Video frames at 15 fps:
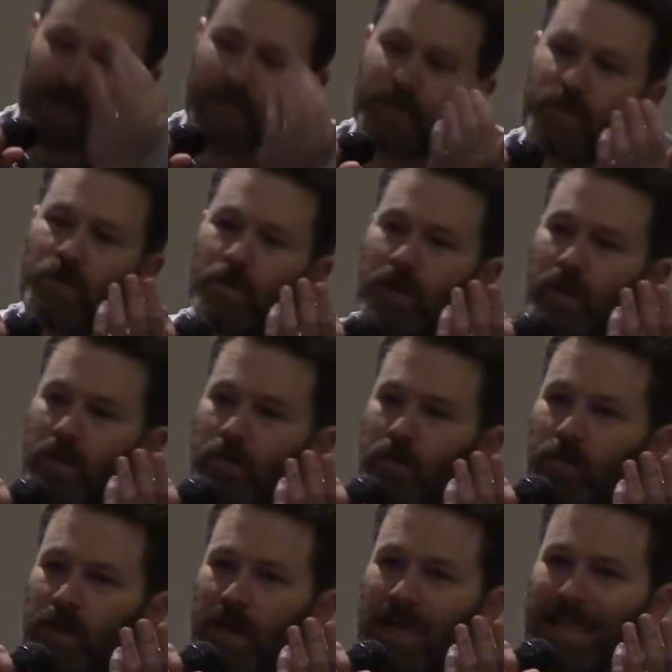
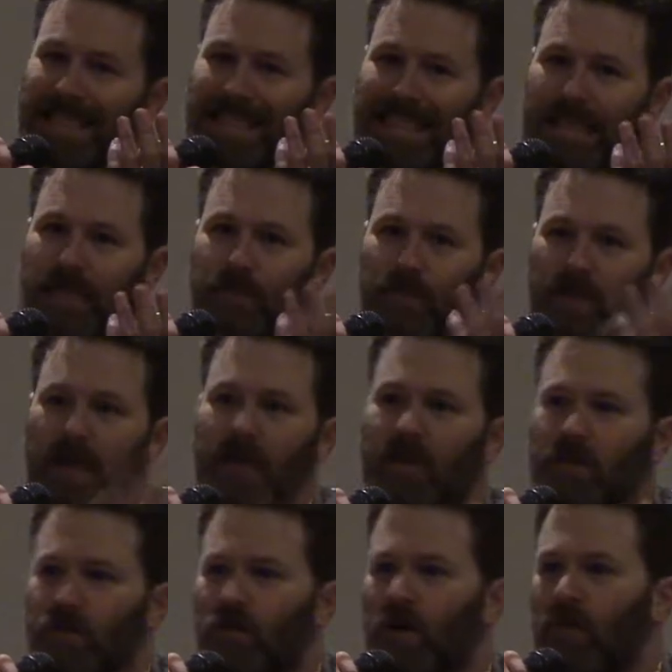instrument, but I did play
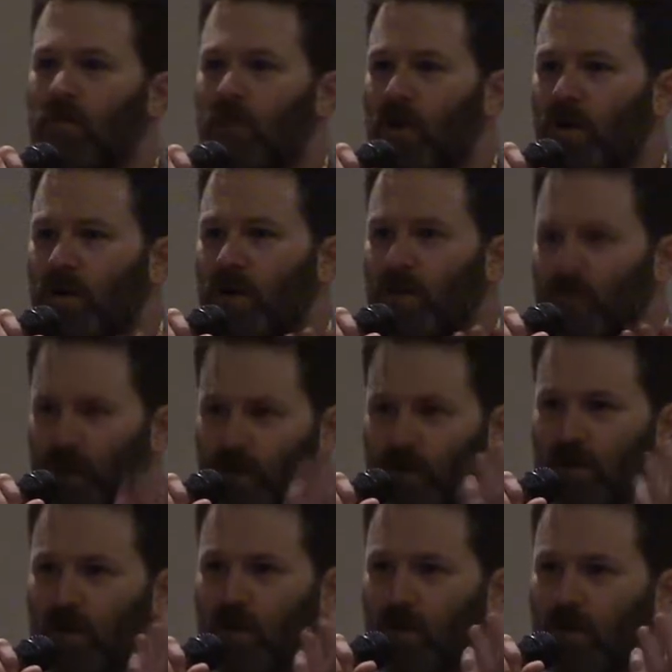the trombone in
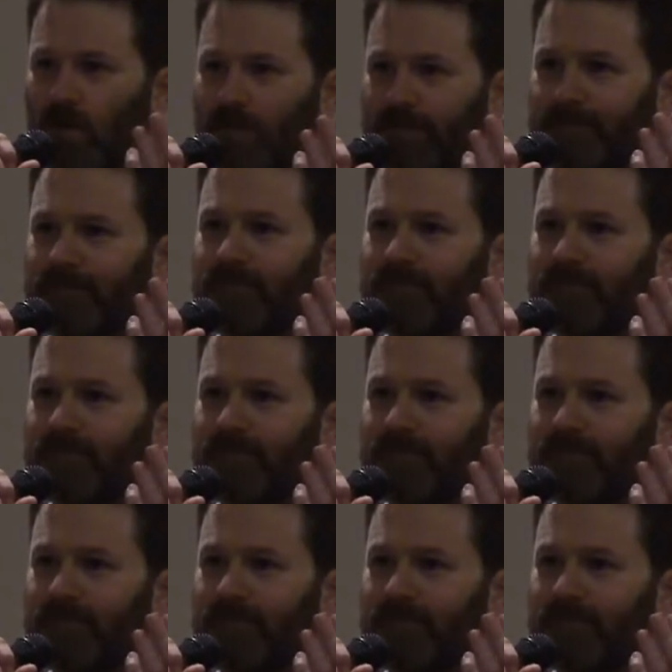middle school.